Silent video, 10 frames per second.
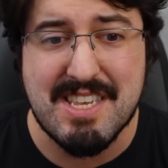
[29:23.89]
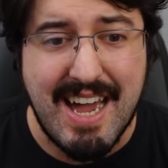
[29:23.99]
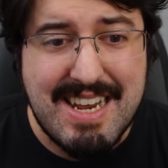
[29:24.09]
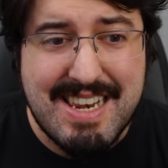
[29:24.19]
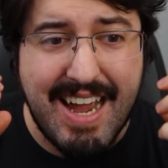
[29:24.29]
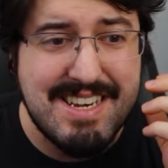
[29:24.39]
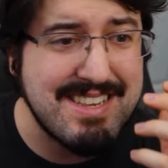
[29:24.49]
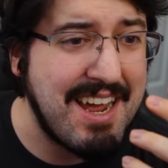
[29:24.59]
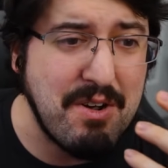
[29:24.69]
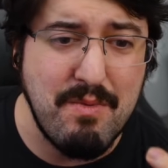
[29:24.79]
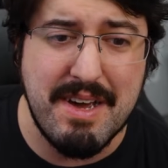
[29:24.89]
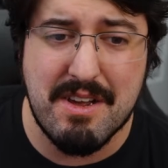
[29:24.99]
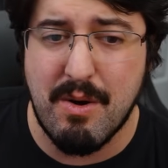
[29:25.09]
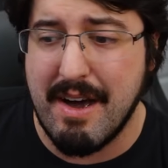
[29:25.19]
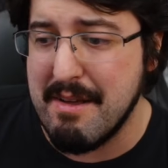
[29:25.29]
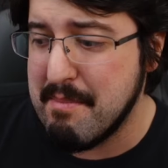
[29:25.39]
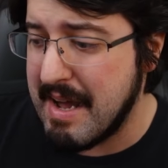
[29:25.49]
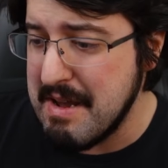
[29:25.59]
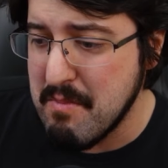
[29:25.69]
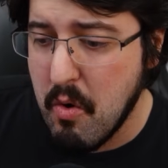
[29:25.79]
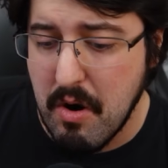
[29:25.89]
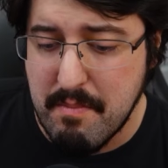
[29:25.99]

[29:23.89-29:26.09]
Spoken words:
I don't want to go out and buy more,